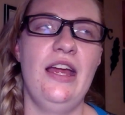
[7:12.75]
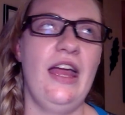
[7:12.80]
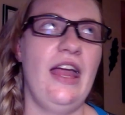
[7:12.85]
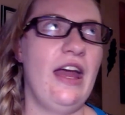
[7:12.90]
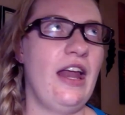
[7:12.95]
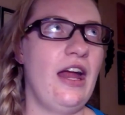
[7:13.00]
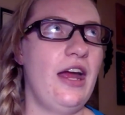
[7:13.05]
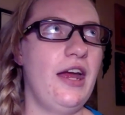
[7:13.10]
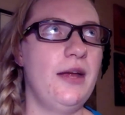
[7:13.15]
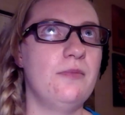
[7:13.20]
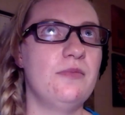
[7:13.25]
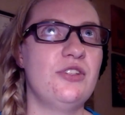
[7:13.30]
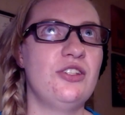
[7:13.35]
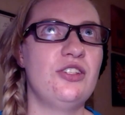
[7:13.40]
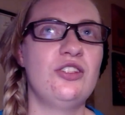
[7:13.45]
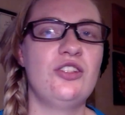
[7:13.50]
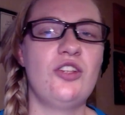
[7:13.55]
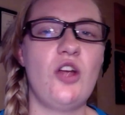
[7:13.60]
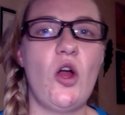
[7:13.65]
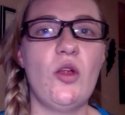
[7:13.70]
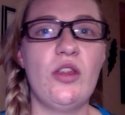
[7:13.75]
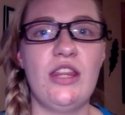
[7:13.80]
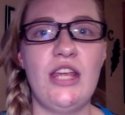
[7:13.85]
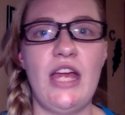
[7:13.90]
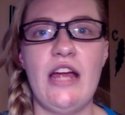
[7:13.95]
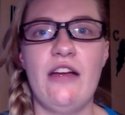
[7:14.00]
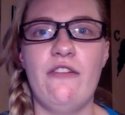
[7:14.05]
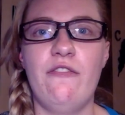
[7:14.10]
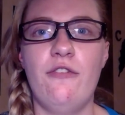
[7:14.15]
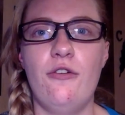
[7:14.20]
And I am so
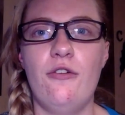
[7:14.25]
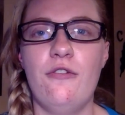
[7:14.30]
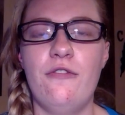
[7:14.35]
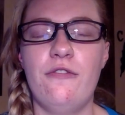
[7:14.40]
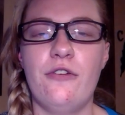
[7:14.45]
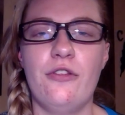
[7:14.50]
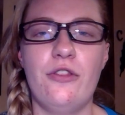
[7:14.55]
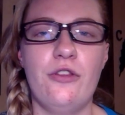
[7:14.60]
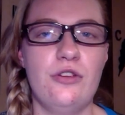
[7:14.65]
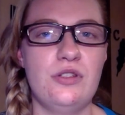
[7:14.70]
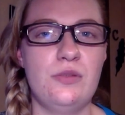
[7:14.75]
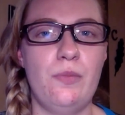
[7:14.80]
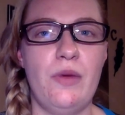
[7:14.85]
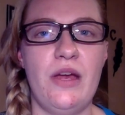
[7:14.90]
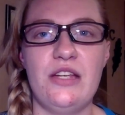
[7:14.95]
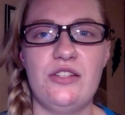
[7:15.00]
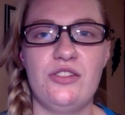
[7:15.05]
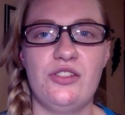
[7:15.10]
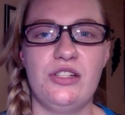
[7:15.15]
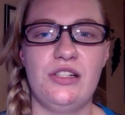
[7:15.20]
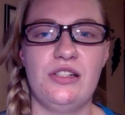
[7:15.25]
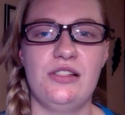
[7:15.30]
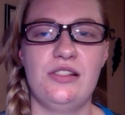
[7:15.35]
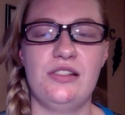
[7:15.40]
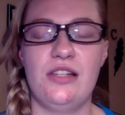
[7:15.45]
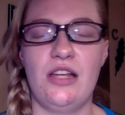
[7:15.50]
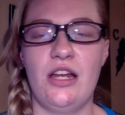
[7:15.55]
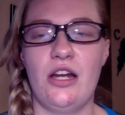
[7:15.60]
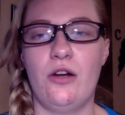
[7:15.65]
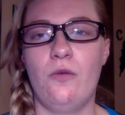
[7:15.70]
thankful for those
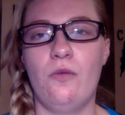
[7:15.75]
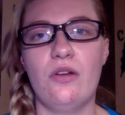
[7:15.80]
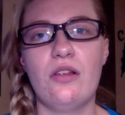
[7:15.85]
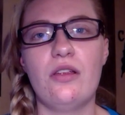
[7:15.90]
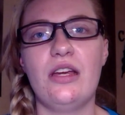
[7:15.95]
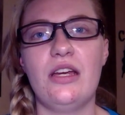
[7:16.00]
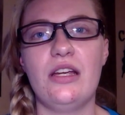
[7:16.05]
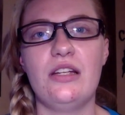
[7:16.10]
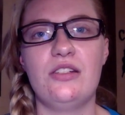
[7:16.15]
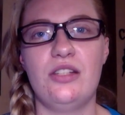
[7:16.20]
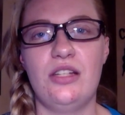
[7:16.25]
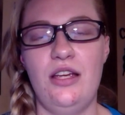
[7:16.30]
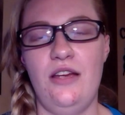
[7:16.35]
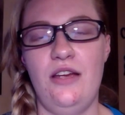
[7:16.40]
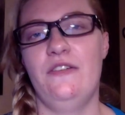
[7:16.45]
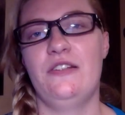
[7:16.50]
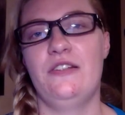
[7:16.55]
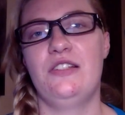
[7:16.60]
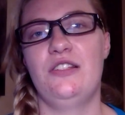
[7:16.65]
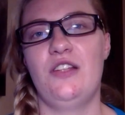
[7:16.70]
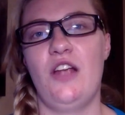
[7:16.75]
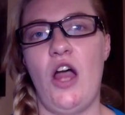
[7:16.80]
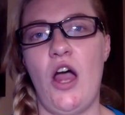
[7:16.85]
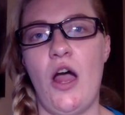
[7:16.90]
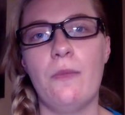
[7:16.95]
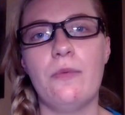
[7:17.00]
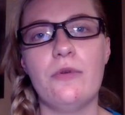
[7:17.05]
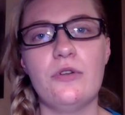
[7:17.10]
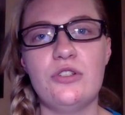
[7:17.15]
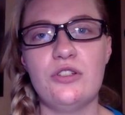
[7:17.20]
patients that are willing to give us the
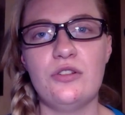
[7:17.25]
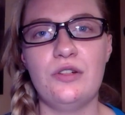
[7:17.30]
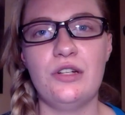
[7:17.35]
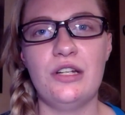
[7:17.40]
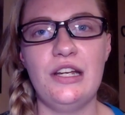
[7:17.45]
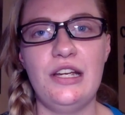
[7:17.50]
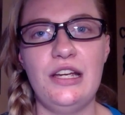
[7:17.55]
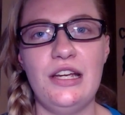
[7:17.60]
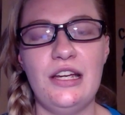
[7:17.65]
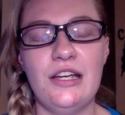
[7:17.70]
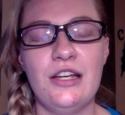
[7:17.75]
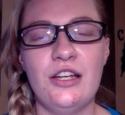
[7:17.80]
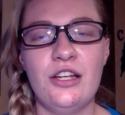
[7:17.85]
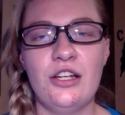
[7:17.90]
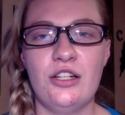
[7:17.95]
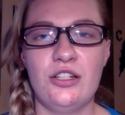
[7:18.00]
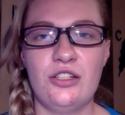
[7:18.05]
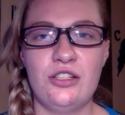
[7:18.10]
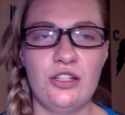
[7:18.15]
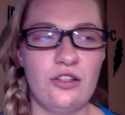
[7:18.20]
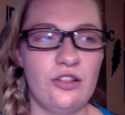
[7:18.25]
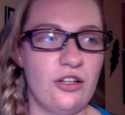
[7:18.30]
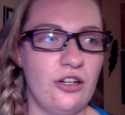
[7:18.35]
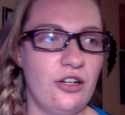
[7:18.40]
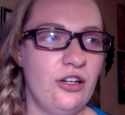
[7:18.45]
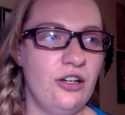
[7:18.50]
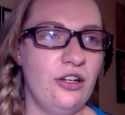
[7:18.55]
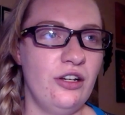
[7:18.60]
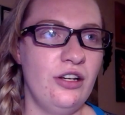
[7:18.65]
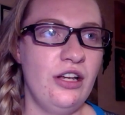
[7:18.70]
opportunity to
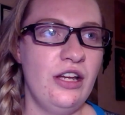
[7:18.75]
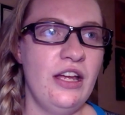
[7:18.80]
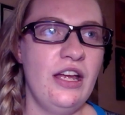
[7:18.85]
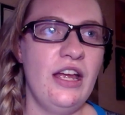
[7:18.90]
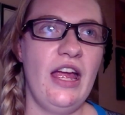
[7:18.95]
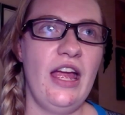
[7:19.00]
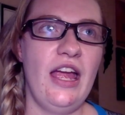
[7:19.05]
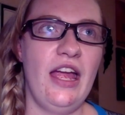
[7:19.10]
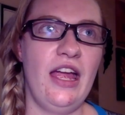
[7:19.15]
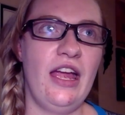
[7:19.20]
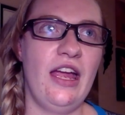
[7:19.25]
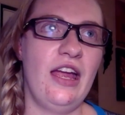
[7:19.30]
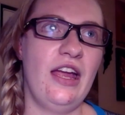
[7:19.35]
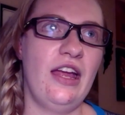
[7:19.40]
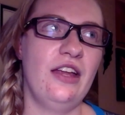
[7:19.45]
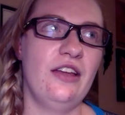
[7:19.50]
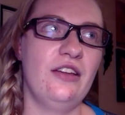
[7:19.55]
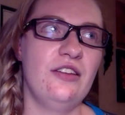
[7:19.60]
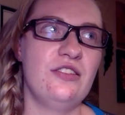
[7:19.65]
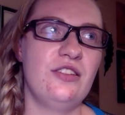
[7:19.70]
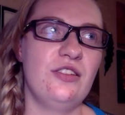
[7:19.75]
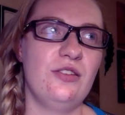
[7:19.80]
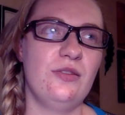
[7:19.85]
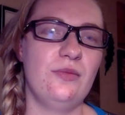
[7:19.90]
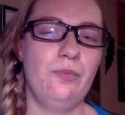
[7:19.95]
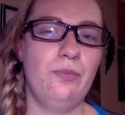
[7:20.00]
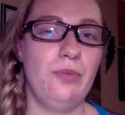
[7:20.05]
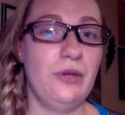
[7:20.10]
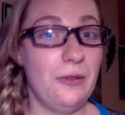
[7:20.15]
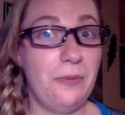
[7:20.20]
learn and
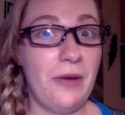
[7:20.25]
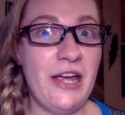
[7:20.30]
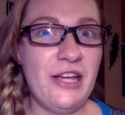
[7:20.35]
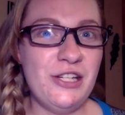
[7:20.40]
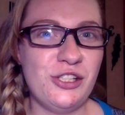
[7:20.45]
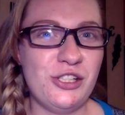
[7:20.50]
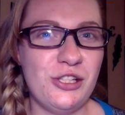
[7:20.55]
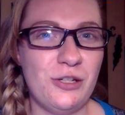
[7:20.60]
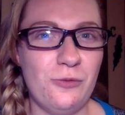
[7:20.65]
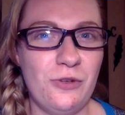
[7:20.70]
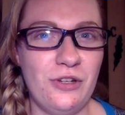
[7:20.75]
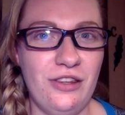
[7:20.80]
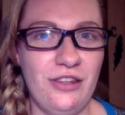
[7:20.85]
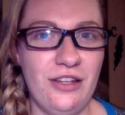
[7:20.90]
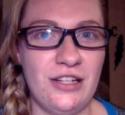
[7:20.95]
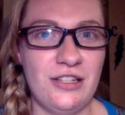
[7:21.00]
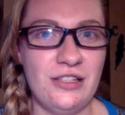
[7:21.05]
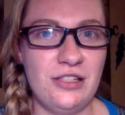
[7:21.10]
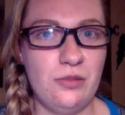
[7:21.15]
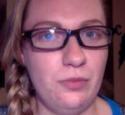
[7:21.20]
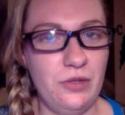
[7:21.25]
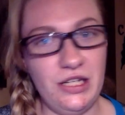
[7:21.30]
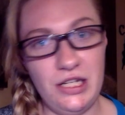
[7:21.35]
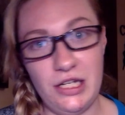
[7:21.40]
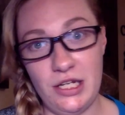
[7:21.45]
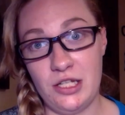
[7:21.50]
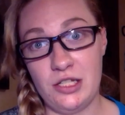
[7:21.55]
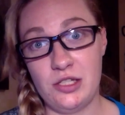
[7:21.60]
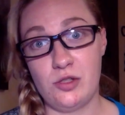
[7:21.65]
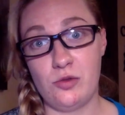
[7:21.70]
be patient with us,
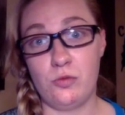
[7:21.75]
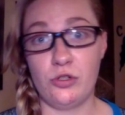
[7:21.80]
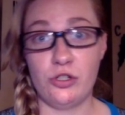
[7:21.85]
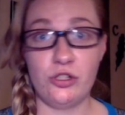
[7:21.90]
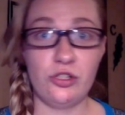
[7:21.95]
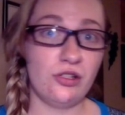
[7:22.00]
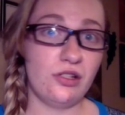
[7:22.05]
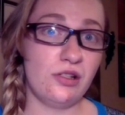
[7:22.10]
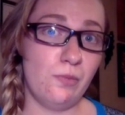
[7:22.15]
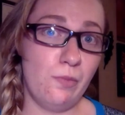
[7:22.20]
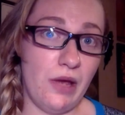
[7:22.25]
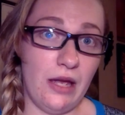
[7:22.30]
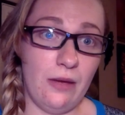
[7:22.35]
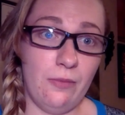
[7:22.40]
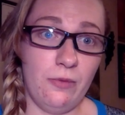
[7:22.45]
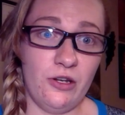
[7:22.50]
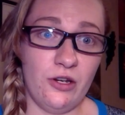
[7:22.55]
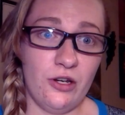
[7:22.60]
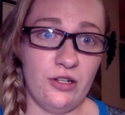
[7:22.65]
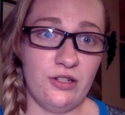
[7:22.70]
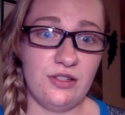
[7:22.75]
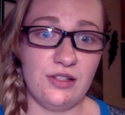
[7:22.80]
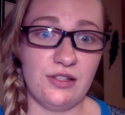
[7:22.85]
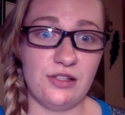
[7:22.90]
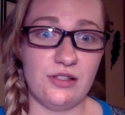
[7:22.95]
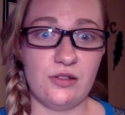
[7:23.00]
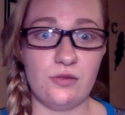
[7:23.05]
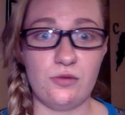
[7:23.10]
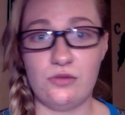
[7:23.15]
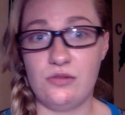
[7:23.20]
because we're just baby
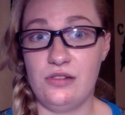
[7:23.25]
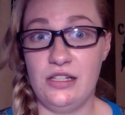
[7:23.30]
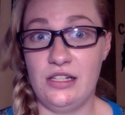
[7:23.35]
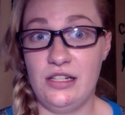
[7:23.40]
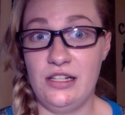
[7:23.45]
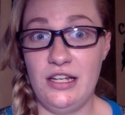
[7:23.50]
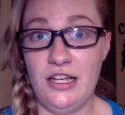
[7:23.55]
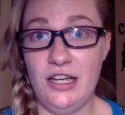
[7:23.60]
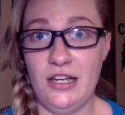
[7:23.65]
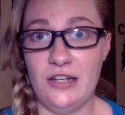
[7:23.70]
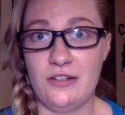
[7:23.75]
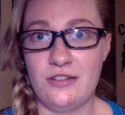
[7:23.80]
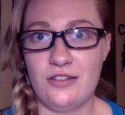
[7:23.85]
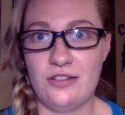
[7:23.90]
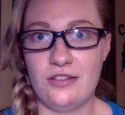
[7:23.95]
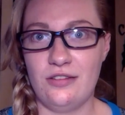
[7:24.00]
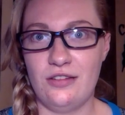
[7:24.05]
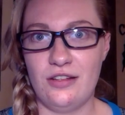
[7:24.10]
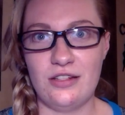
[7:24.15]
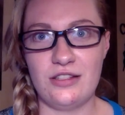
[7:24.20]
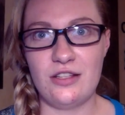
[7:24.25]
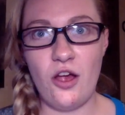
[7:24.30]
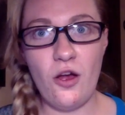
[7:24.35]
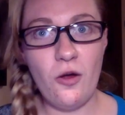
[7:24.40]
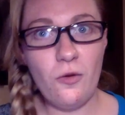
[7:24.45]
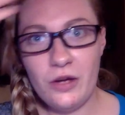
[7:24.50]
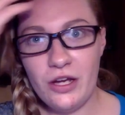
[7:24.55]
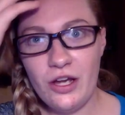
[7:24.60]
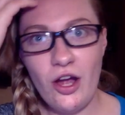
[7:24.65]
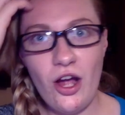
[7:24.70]
nurses in the end. That's
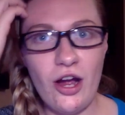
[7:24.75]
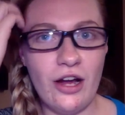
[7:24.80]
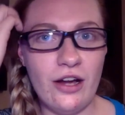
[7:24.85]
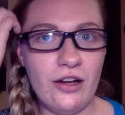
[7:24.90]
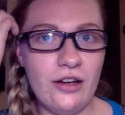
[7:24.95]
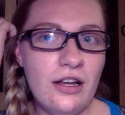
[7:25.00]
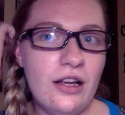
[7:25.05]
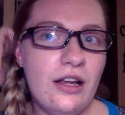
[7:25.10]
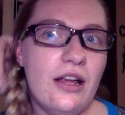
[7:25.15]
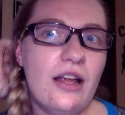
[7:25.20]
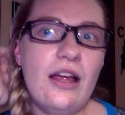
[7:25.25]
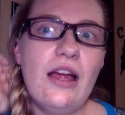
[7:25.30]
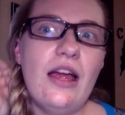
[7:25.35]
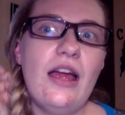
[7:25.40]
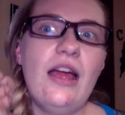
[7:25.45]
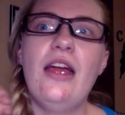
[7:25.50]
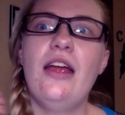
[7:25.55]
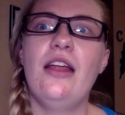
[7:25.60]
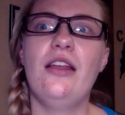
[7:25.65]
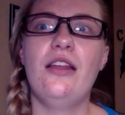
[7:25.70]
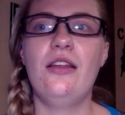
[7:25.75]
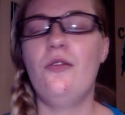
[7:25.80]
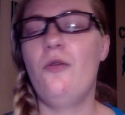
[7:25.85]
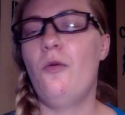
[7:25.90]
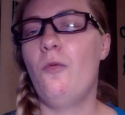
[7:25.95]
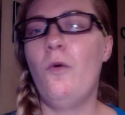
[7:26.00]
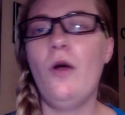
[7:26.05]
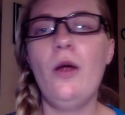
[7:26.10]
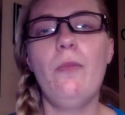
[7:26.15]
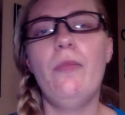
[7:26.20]
all we are. And
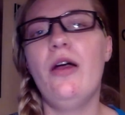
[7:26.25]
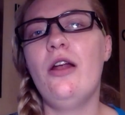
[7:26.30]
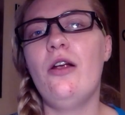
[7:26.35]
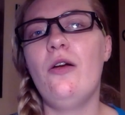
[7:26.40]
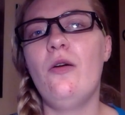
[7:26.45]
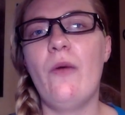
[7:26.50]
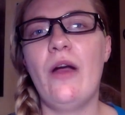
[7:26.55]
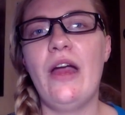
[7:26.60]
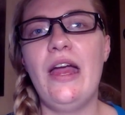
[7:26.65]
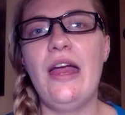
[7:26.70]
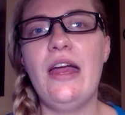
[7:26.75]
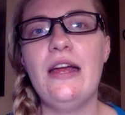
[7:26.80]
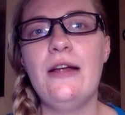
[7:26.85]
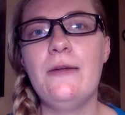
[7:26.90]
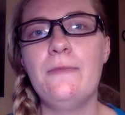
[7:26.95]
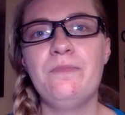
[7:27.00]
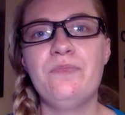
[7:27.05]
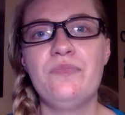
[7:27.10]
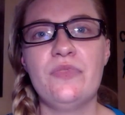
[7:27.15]
what better way